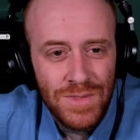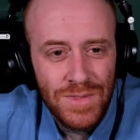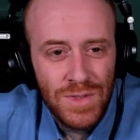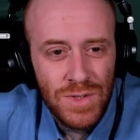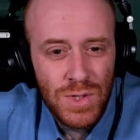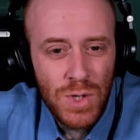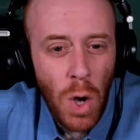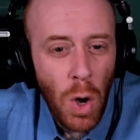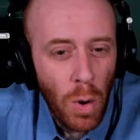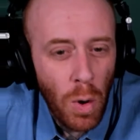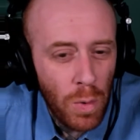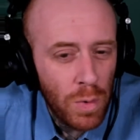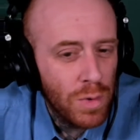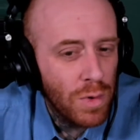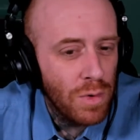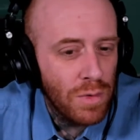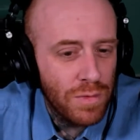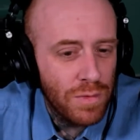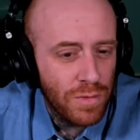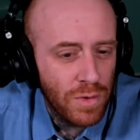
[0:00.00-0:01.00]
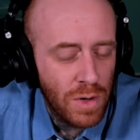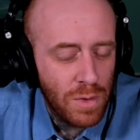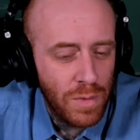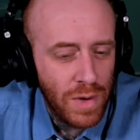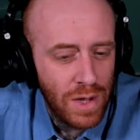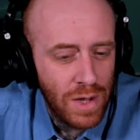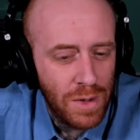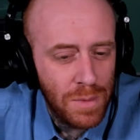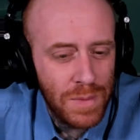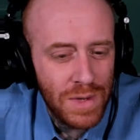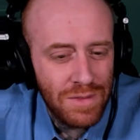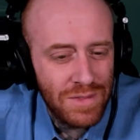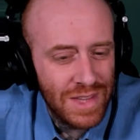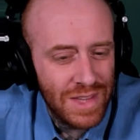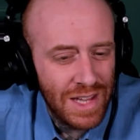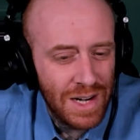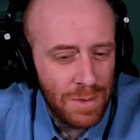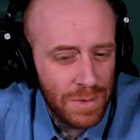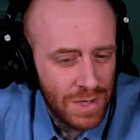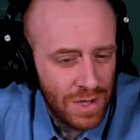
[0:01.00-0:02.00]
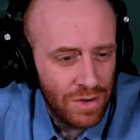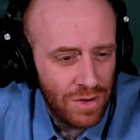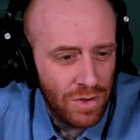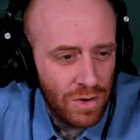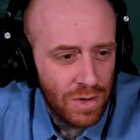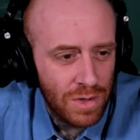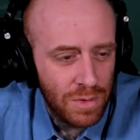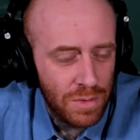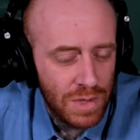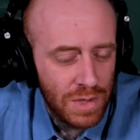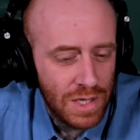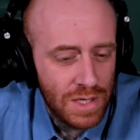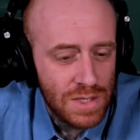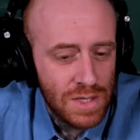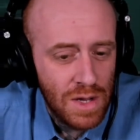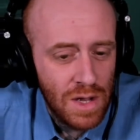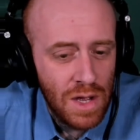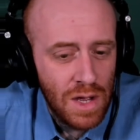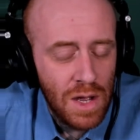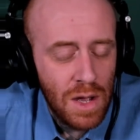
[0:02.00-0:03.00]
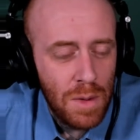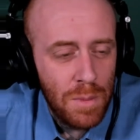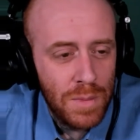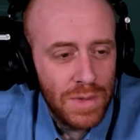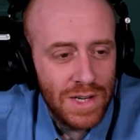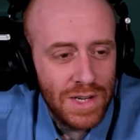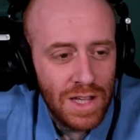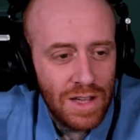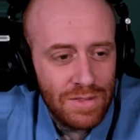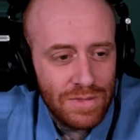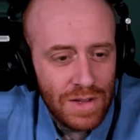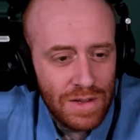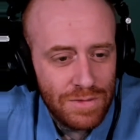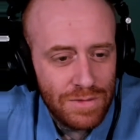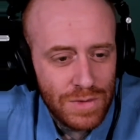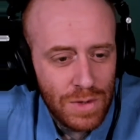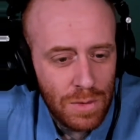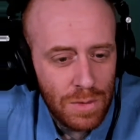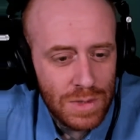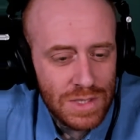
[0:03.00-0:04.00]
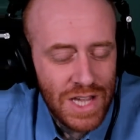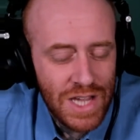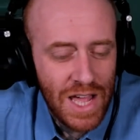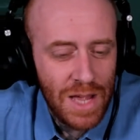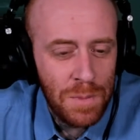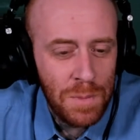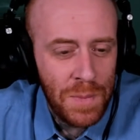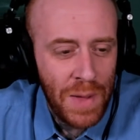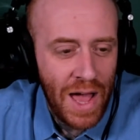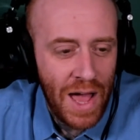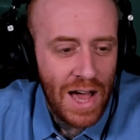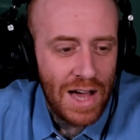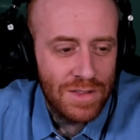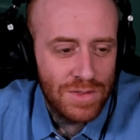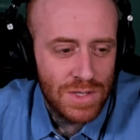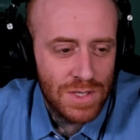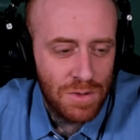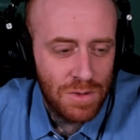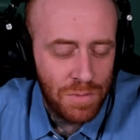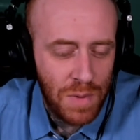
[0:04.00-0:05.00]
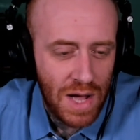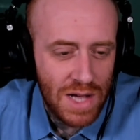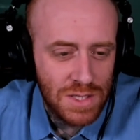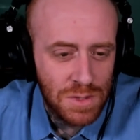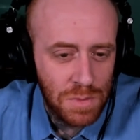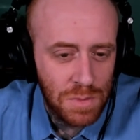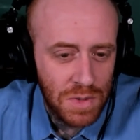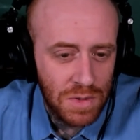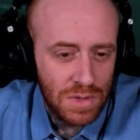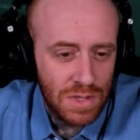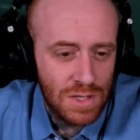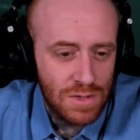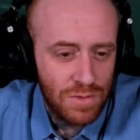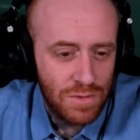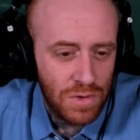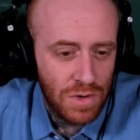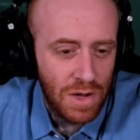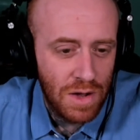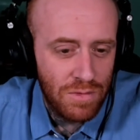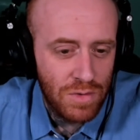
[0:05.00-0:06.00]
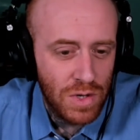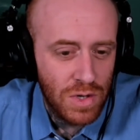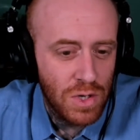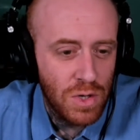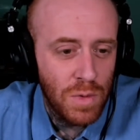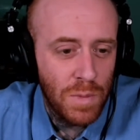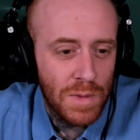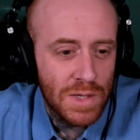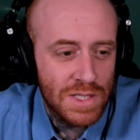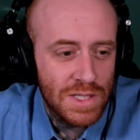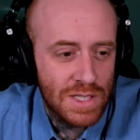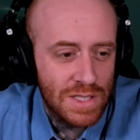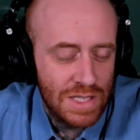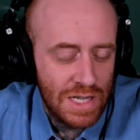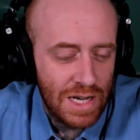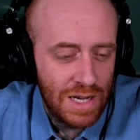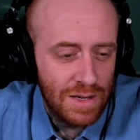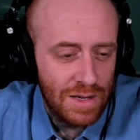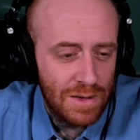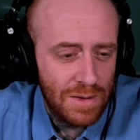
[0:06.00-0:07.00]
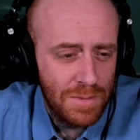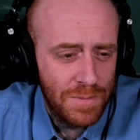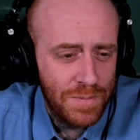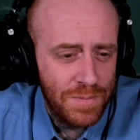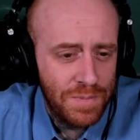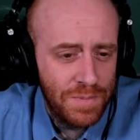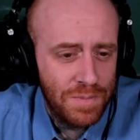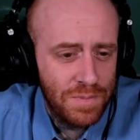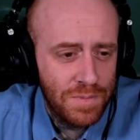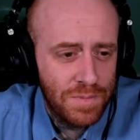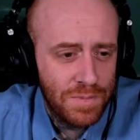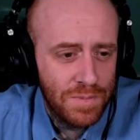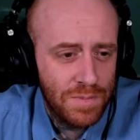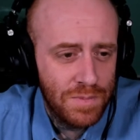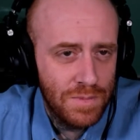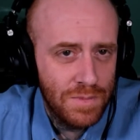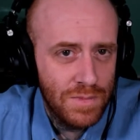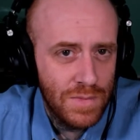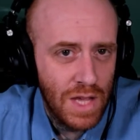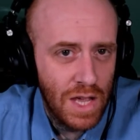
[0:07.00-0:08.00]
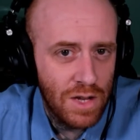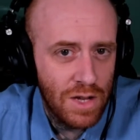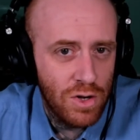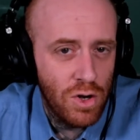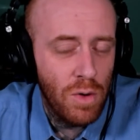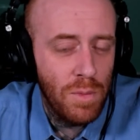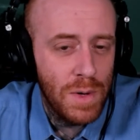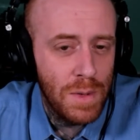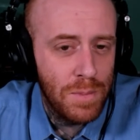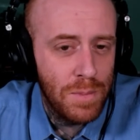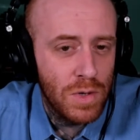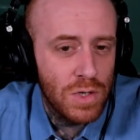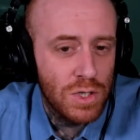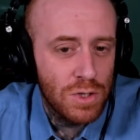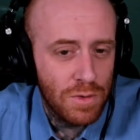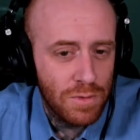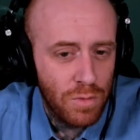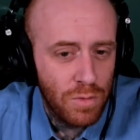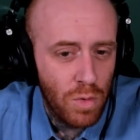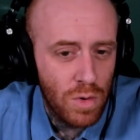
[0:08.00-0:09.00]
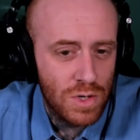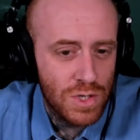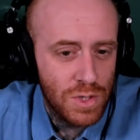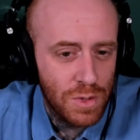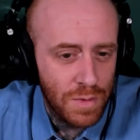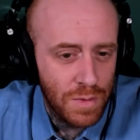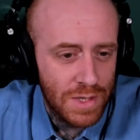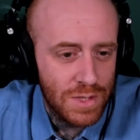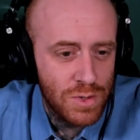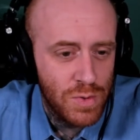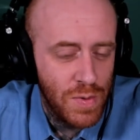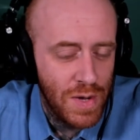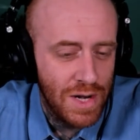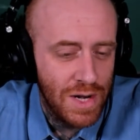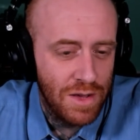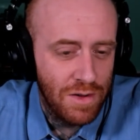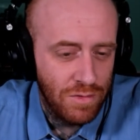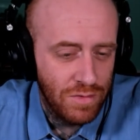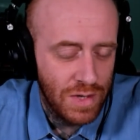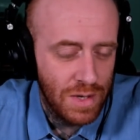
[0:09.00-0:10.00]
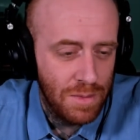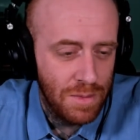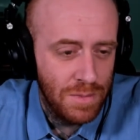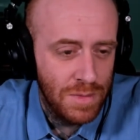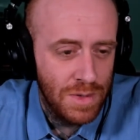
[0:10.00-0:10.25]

total free will, but even then I would kind of argue it is. But if there were 10 paths of possibilities for every human to take, and nobody pushed or forced you into any of them,